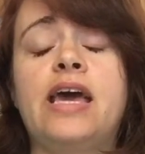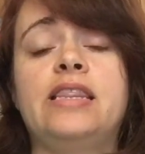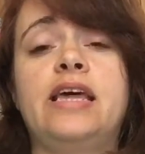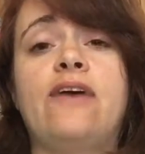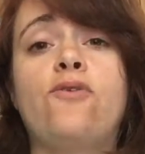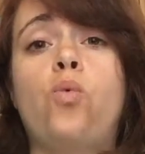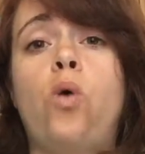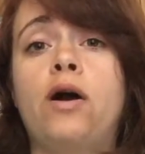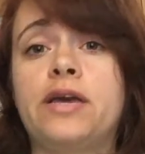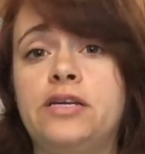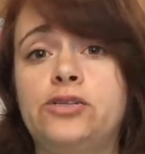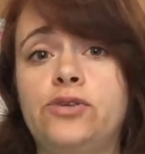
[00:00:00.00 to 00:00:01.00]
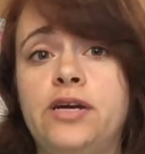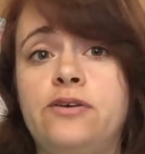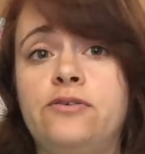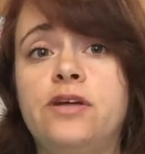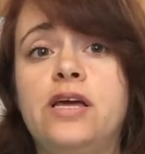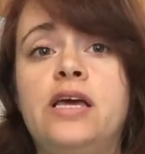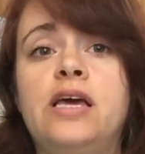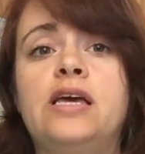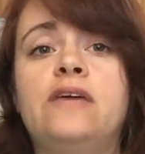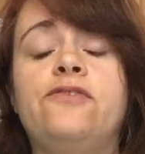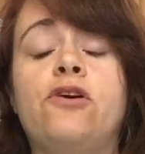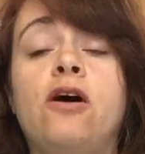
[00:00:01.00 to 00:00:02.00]
and they have a walking trail.
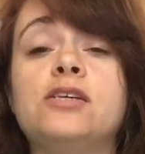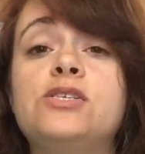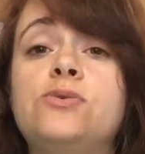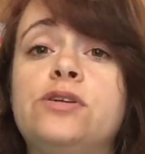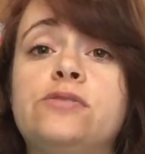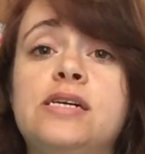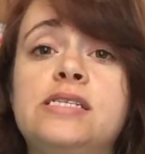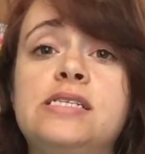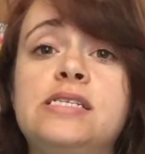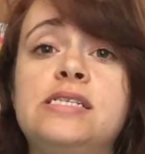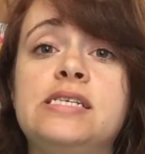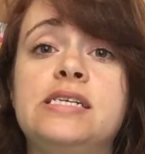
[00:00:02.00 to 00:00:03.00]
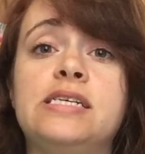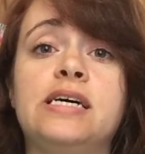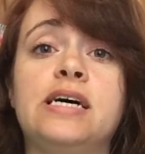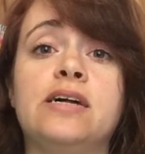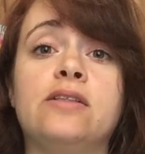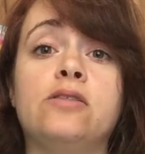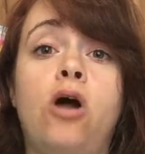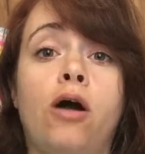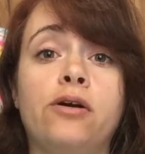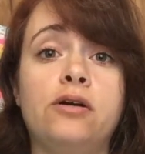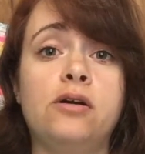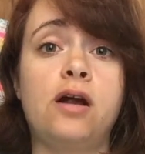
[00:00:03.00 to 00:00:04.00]
If you're also interested in a
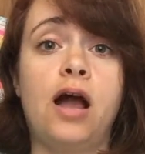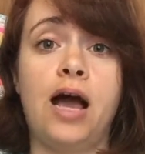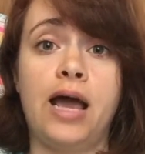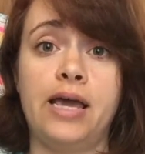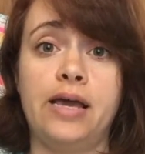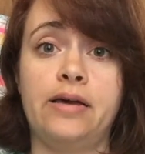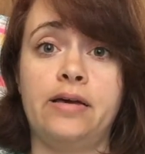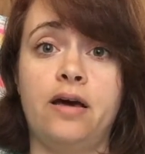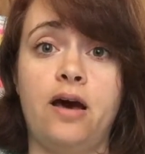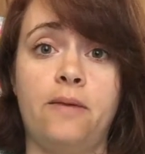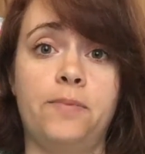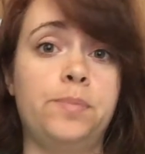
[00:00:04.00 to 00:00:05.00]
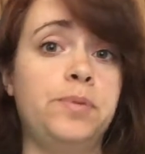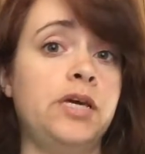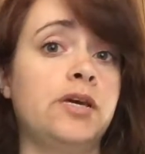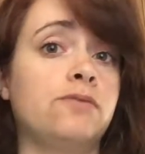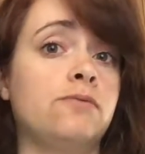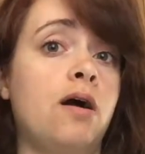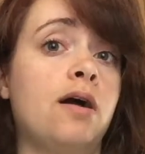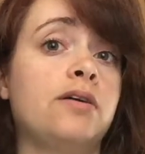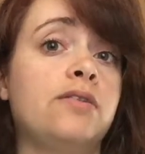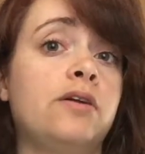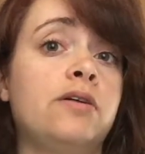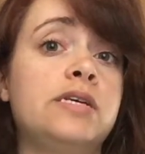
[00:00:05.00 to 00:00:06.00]
longer hike up Beacon Rock,
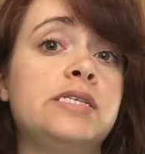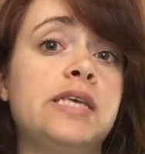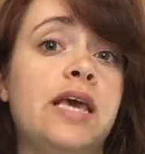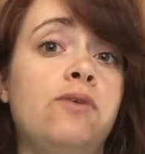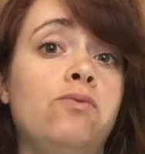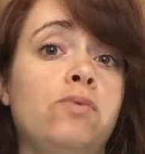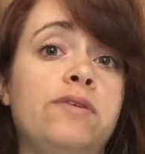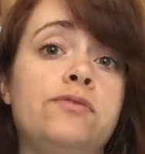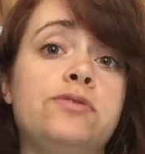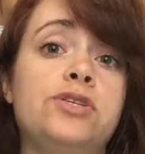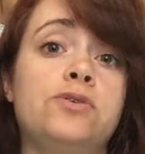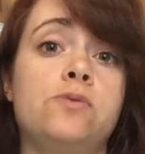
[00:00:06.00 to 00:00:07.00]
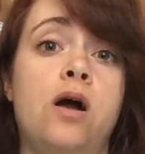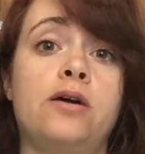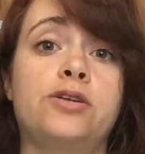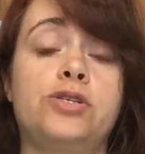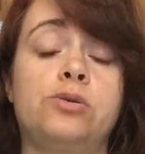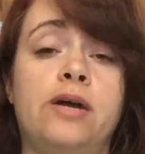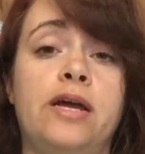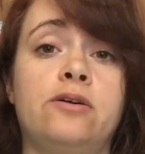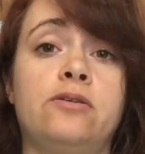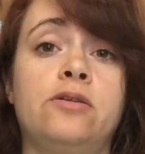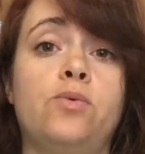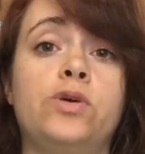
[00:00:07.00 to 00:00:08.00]
there is a River to Rock
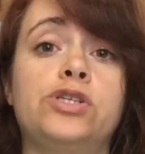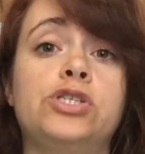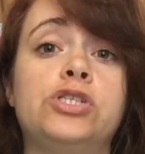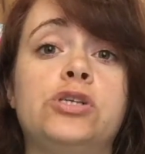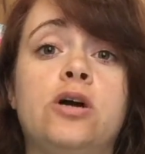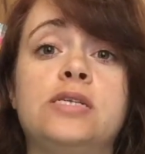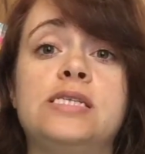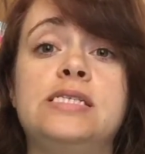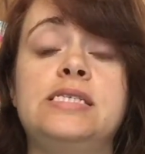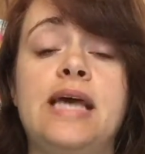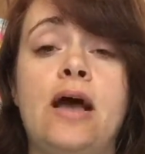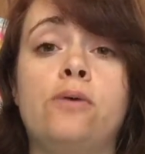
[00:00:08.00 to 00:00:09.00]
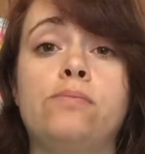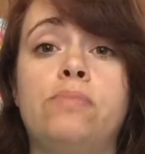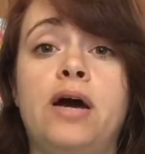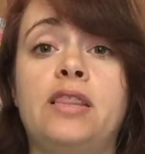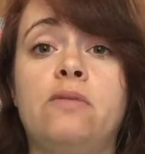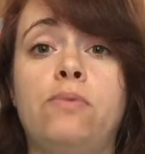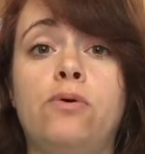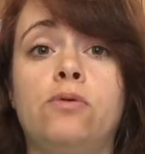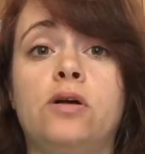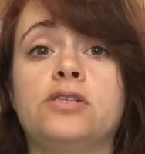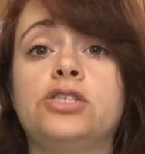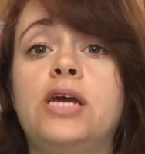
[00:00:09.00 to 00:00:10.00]
trail which starts down by the boat
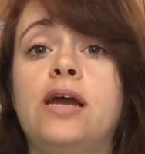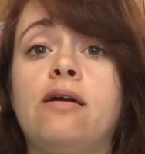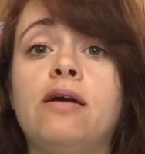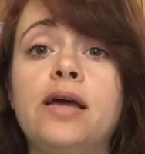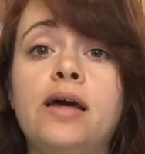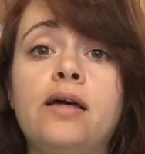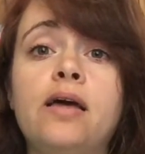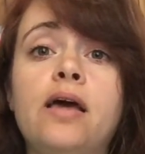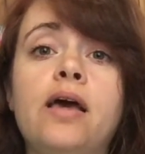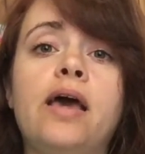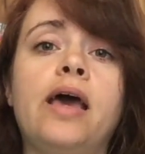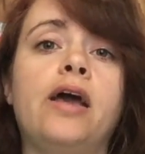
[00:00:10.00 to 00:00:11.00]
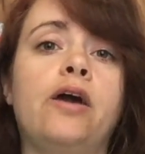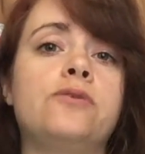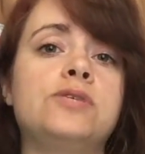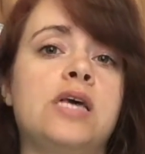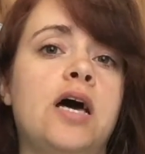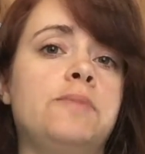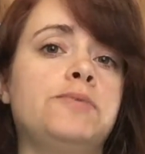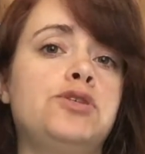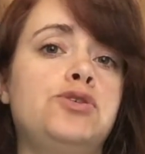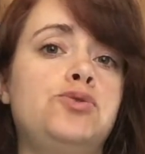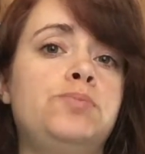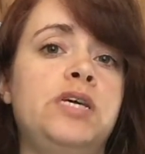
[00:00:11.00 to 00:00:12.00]
launch area and goes up
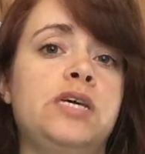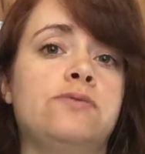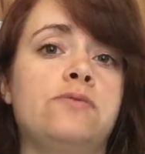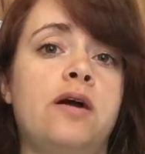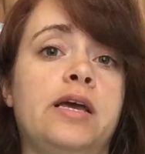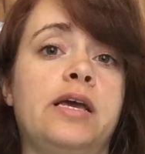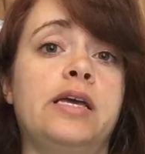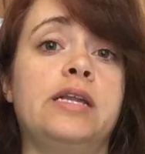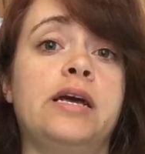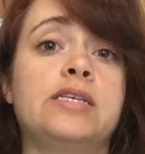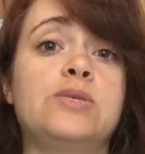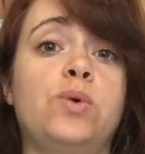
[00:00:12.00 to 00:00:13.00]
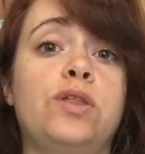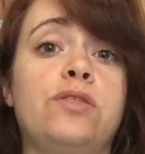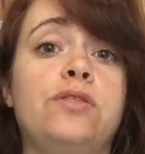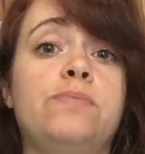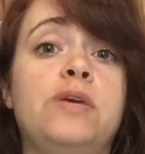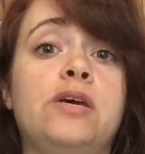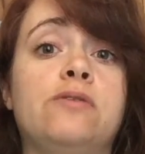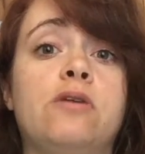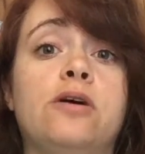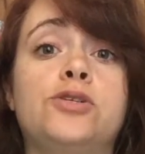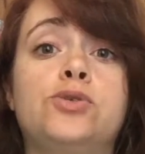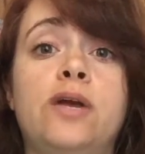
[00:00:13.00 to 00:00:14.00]
to Beacon and connects with the Beacon
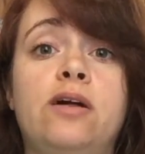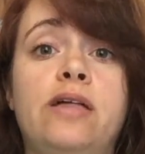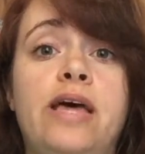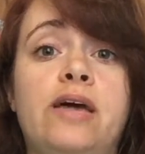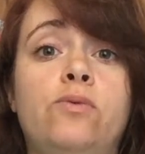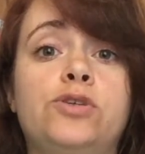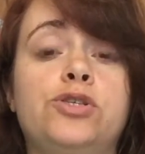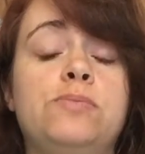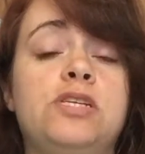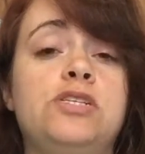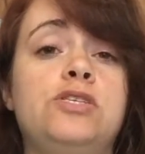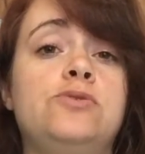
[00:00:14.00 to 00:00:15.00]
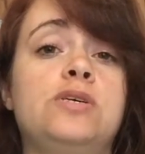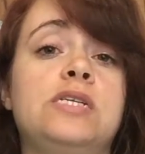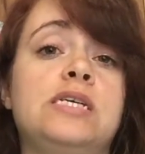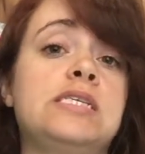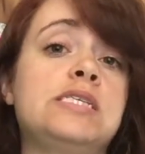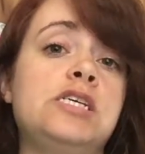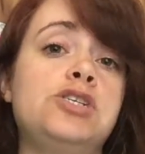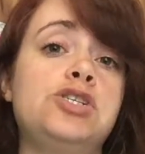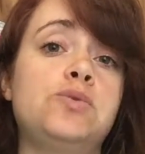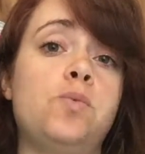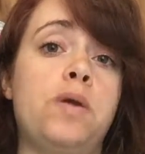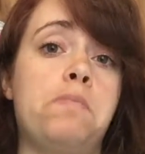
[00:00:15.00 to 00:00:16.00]
Rock trailhead, which means you can extend
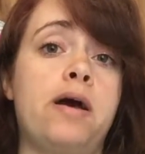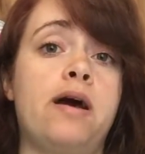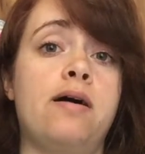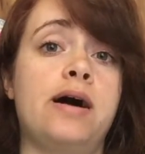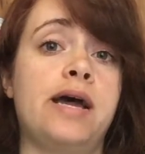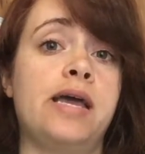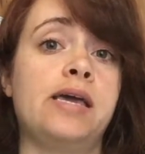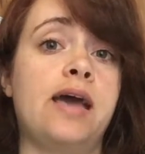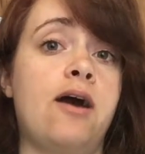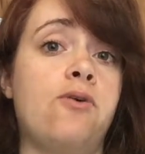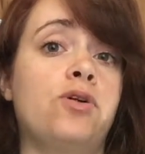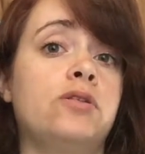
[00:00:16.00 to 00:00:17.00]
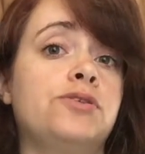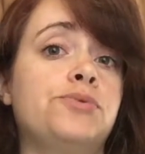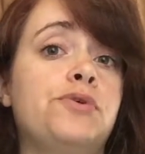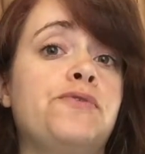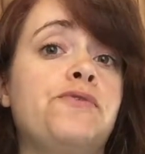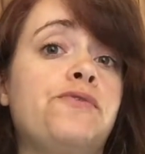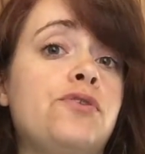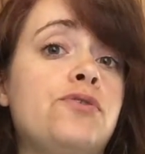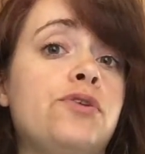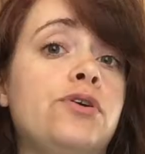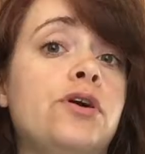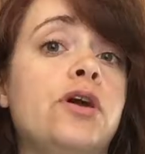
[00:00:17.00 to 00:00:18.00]
your 1 mile hike out a little bit
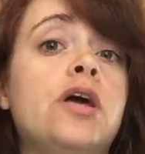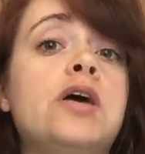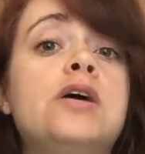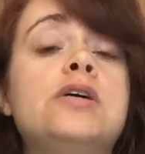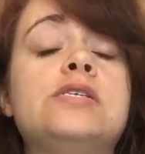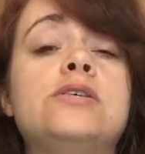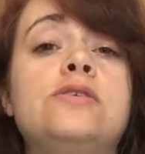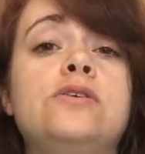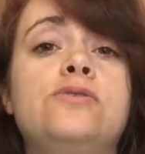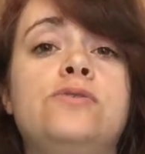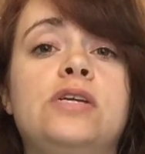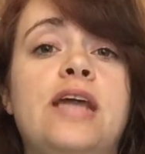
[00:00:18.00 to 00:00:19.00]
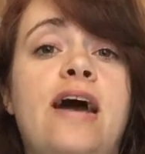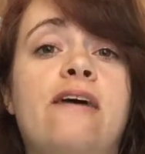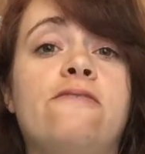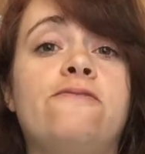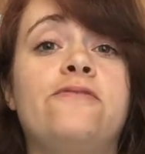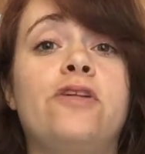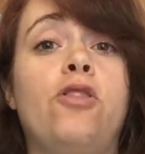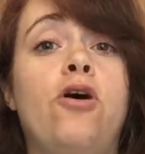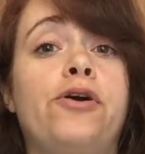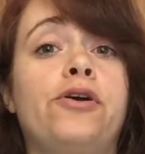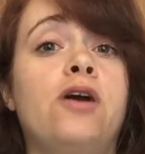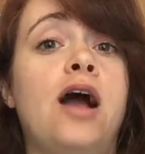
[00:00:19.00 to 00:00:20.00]
further so that you can have a
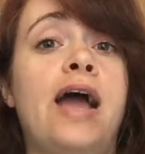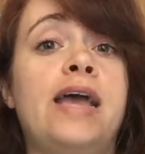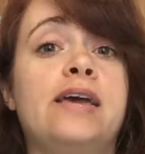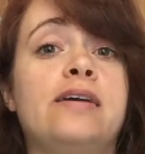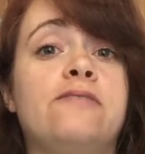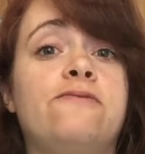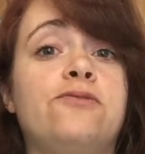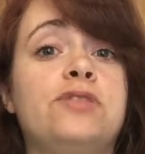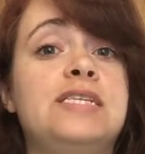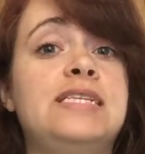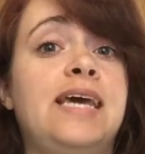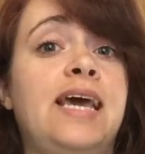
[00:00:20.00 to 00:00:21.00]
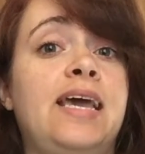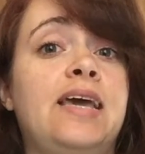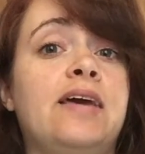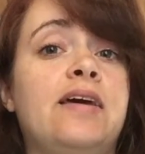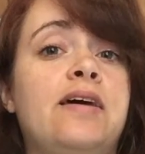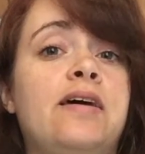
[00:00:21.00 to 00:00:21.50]
longer hike for the day.